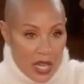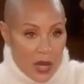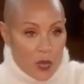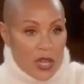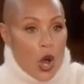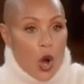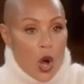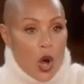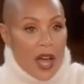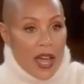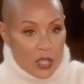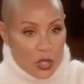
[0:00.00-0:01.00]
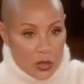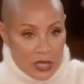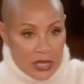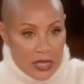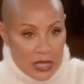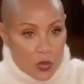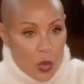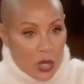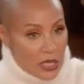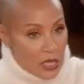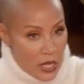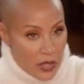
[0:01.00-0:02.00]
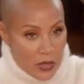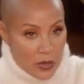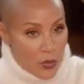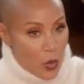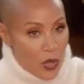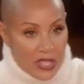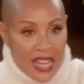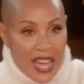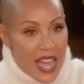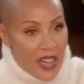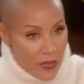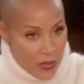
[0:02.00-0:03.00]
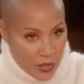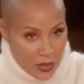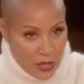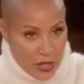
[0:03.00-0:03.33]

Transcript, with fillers: And we all actually need one another more than ever.